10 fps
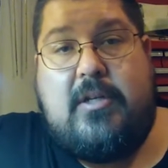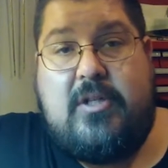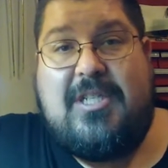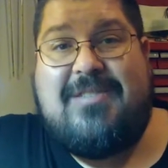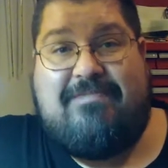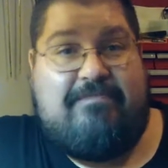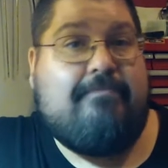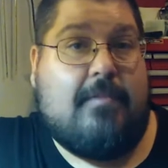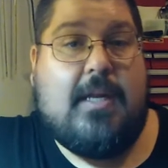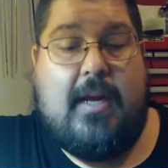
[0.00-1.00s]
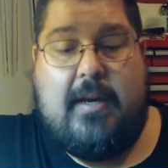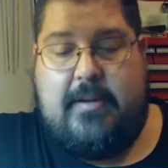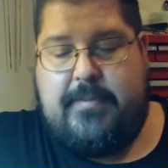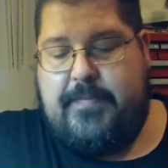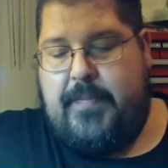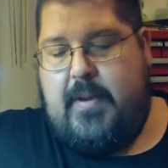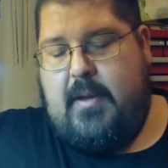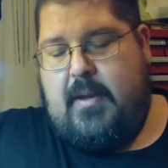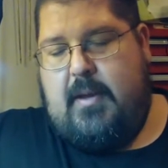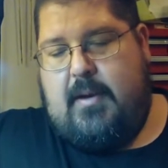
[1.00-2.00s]
you just get
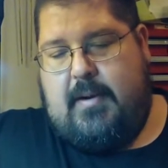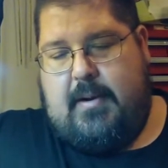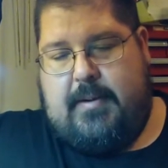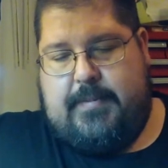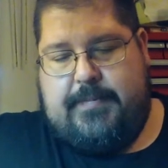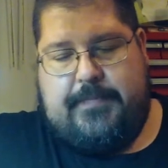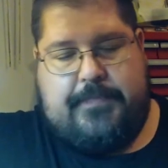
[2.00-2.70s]
it.